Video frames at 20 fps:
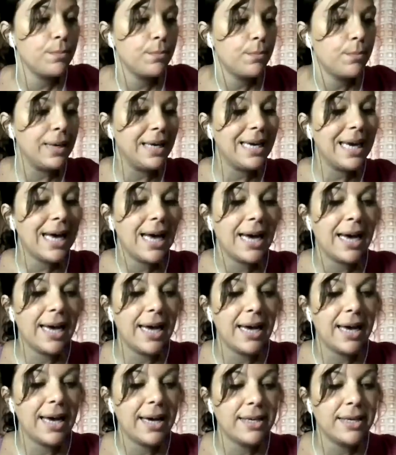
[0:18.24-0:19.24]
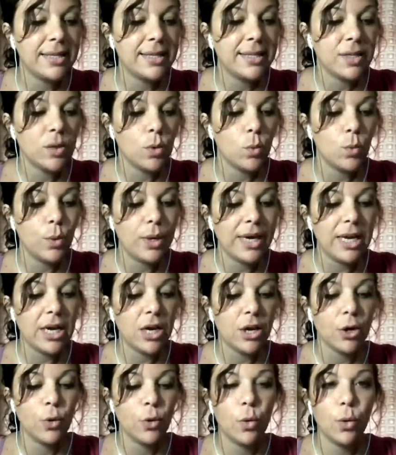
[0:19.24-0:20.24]
because we
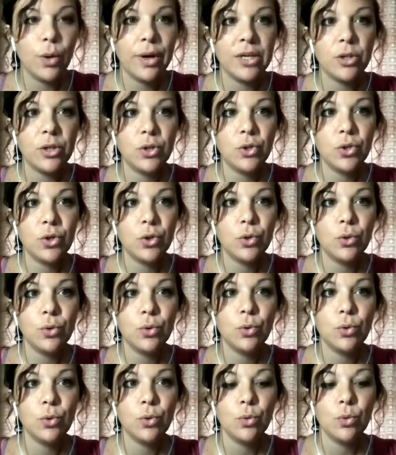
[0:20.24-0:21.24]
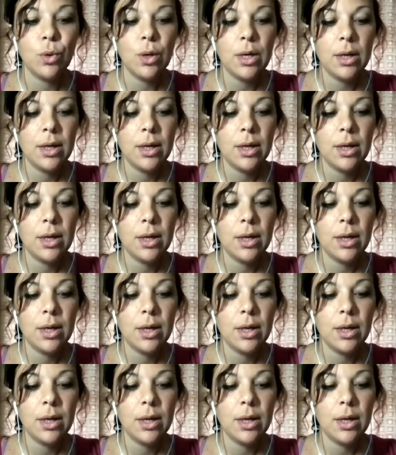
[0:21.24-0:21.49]
are going to